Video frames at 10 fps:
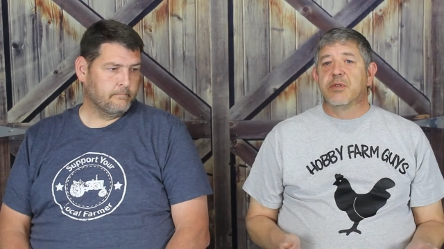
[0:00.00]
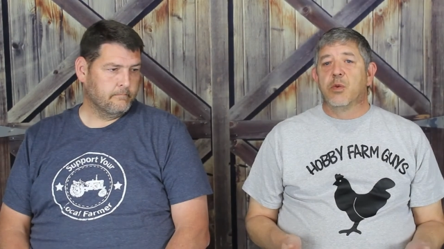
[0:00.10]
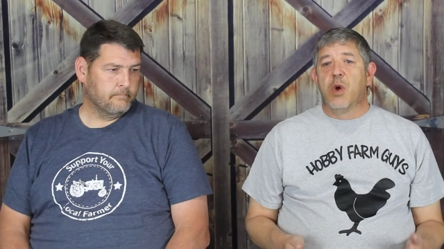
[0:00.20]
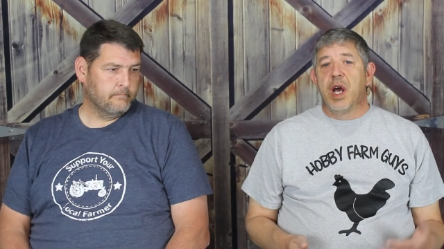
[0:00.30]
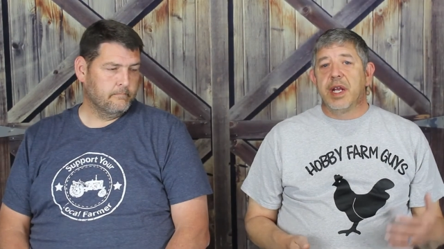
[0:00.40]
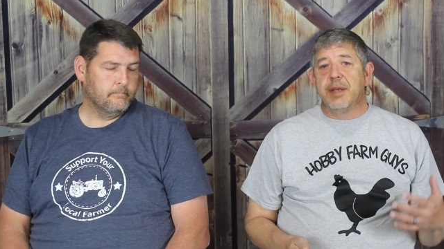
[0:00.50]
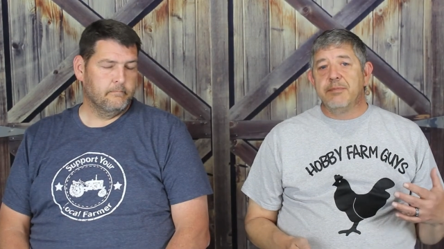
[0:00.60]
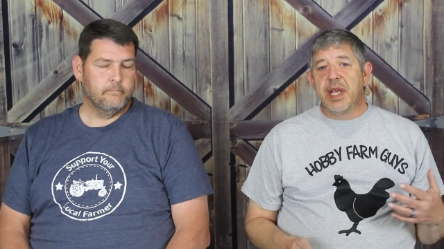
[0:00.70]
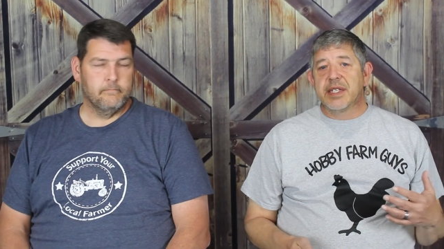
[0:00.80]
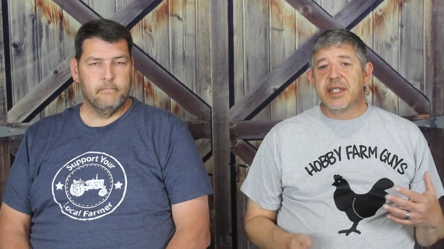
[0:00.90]
Speaker 1: One, it
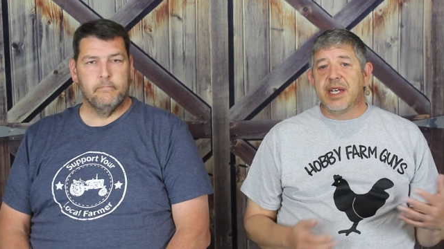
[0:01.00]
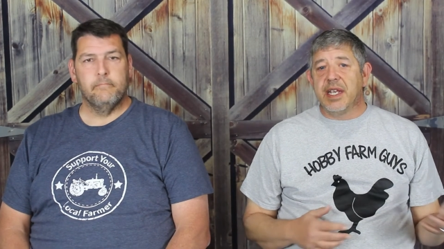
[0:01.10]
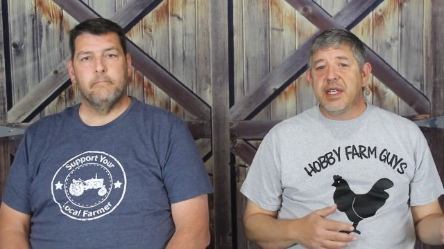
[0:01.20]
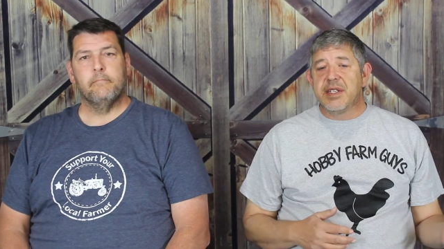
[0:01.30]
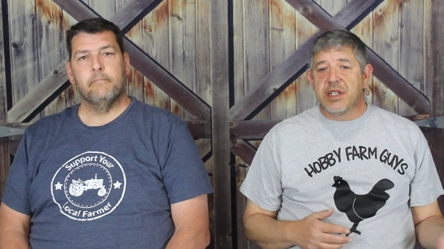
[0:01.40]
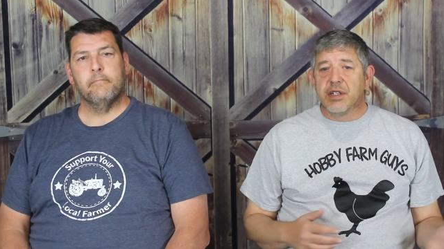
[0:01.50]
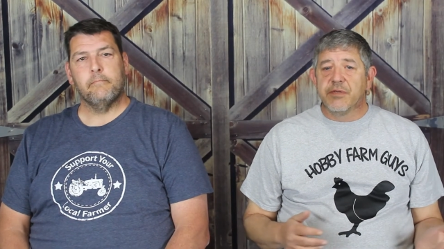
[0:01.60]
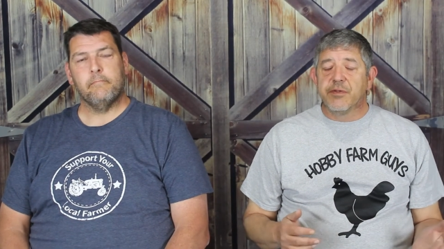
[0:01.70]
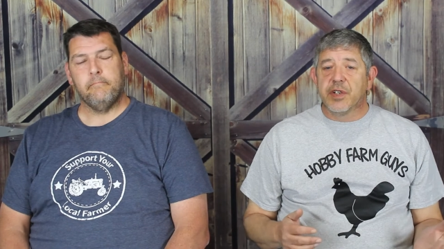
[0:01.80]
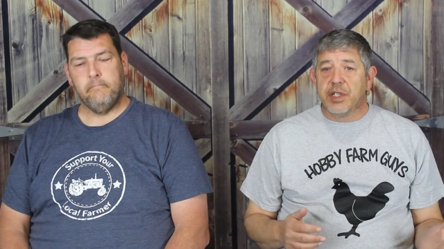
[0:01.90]
makes it easier
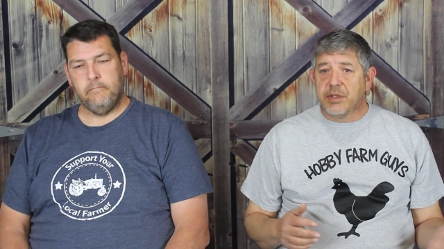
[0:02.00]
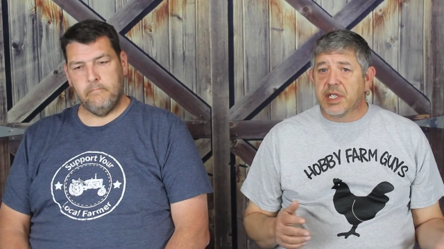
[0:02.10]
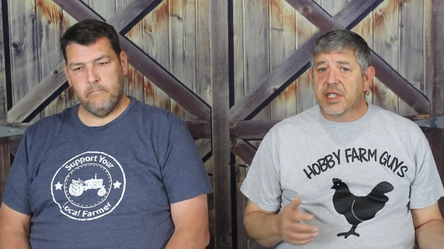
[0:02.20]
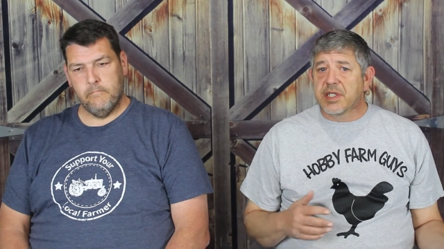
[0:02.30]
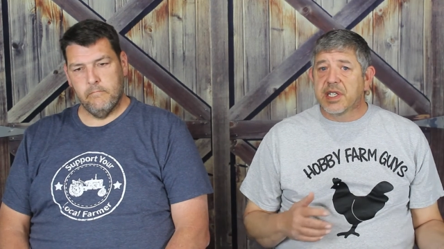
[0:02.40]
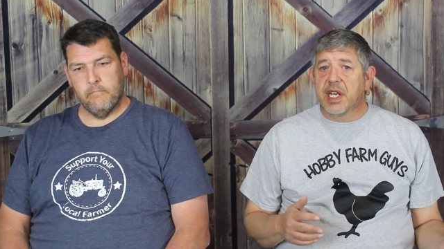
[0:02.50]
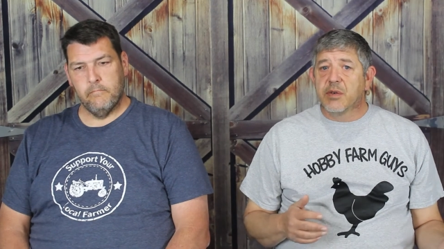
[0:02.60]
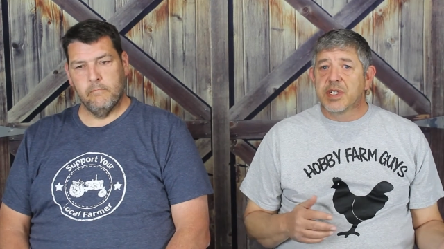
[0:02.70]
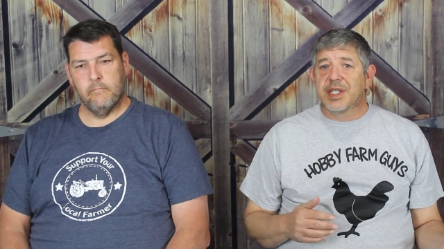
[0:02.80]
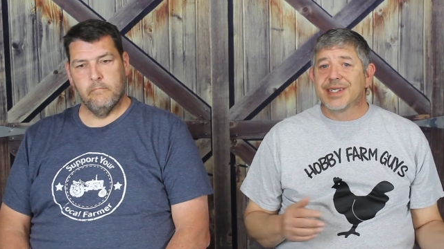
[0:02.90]
for you to
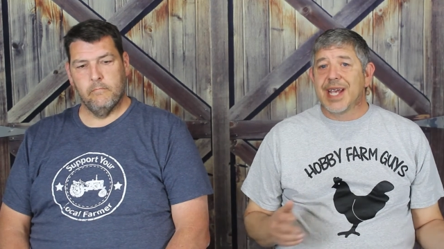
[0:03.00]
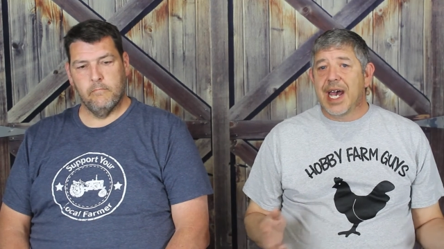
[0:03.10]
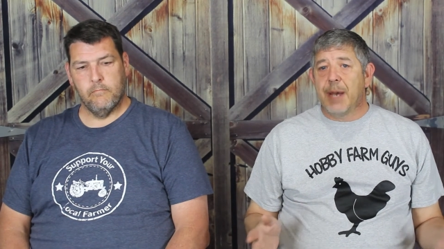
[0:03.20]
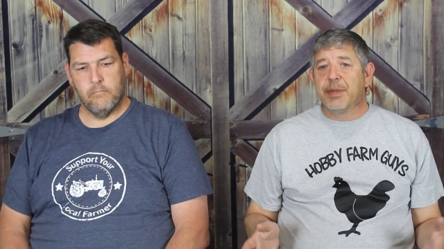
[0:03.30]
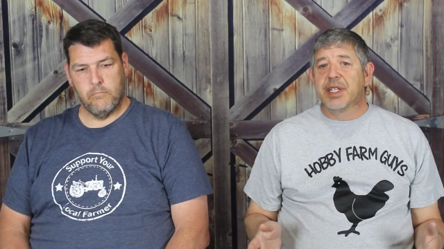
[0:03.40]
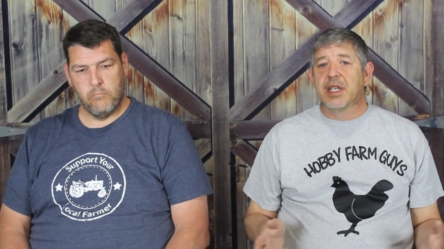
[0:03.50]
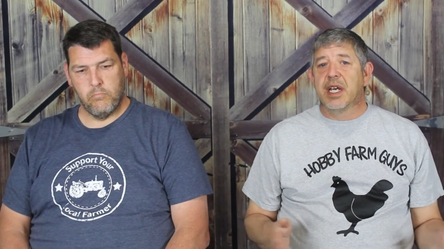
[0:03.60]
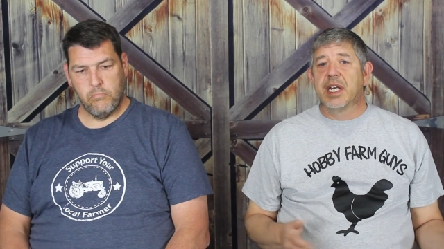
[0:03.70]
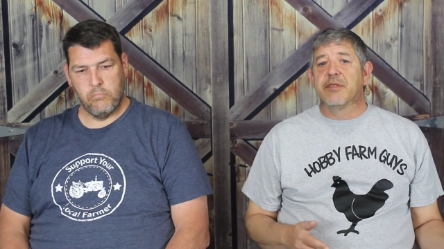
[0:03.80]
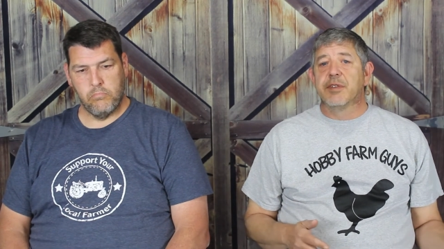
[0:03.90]
distinguish the top of the
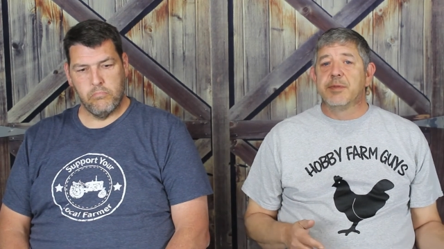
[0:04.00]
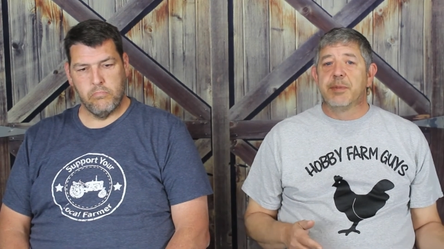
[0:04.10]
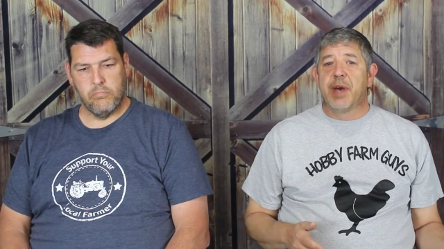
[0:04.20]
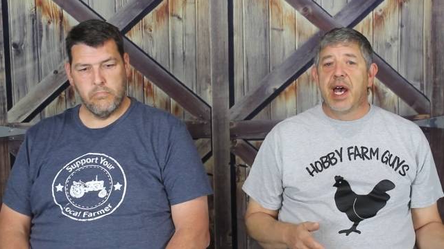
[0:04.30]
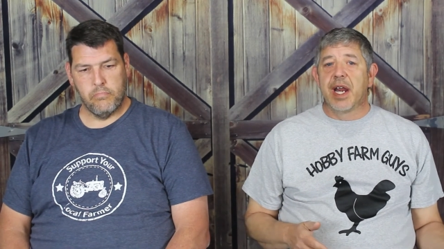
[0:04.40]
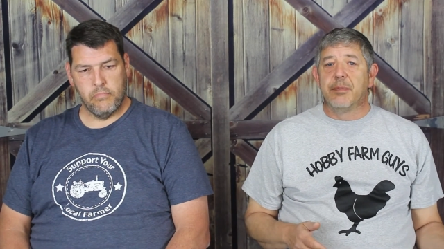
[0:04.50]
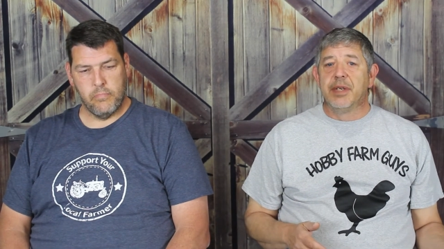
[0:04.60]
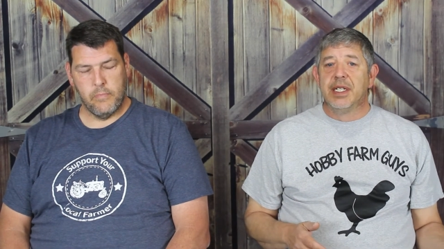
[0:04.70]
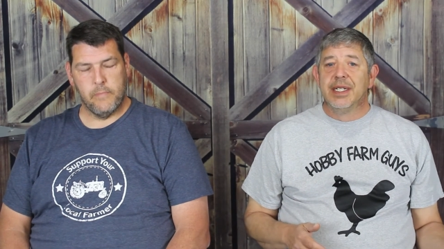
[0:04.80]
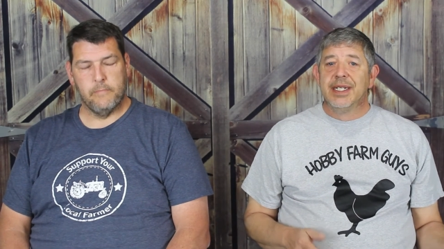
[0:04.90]
cutting from the bottom.
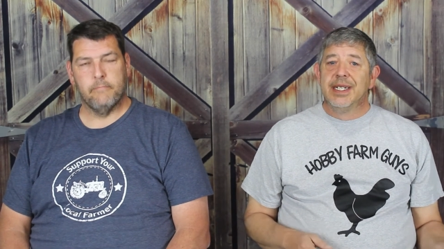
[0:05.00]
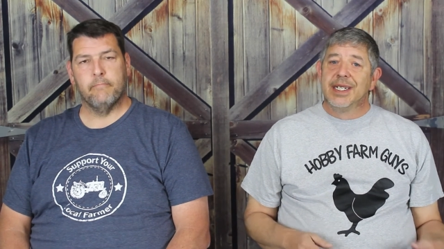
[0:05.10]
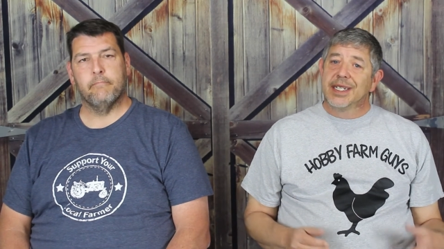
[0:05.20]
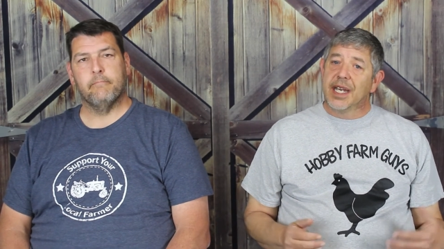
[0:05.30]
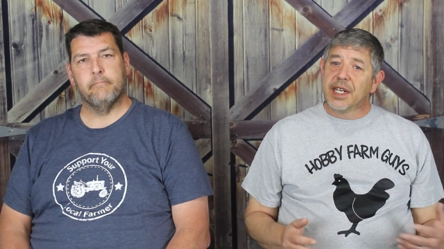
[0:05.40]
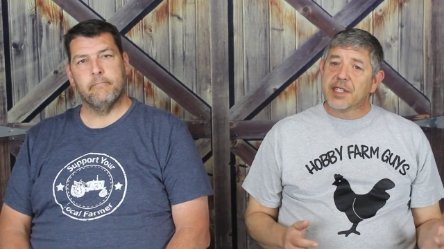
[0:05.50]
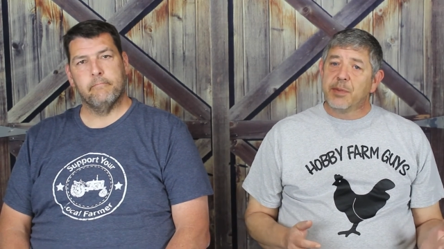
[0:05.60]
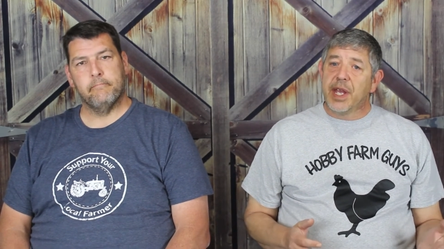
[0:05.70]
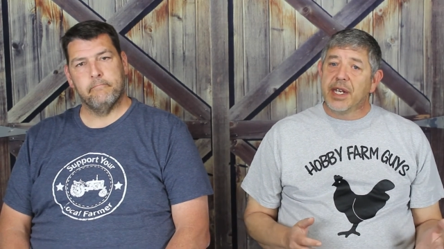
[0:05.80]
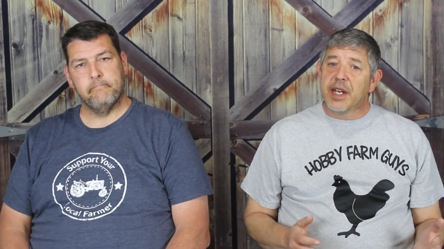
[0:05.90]
Cuttings
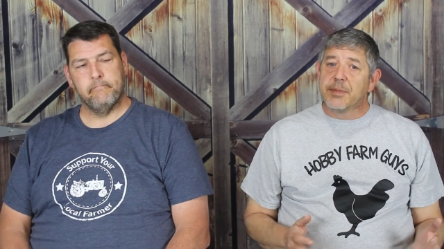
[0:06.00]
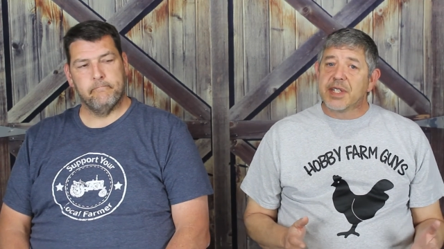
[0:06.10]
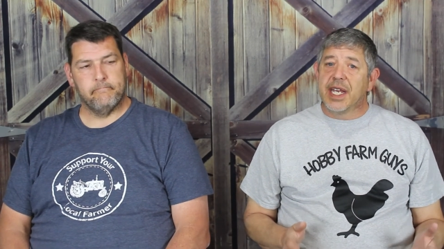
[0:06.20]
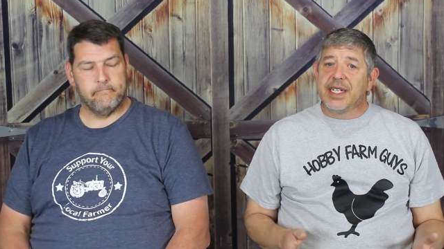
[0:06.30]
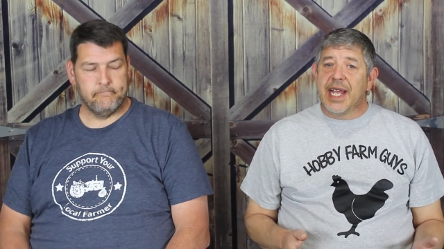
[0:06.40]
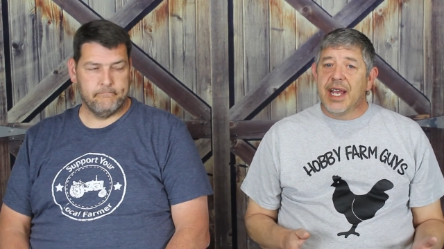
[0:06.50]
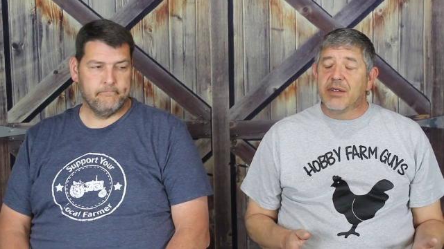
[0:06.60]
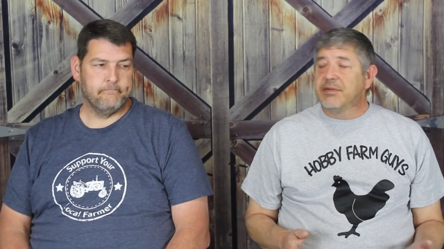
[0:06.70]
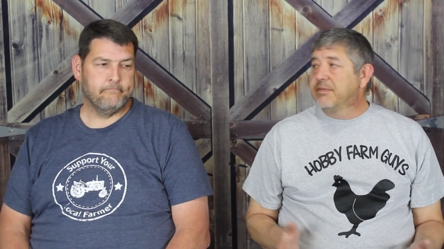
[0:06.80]
planted upside down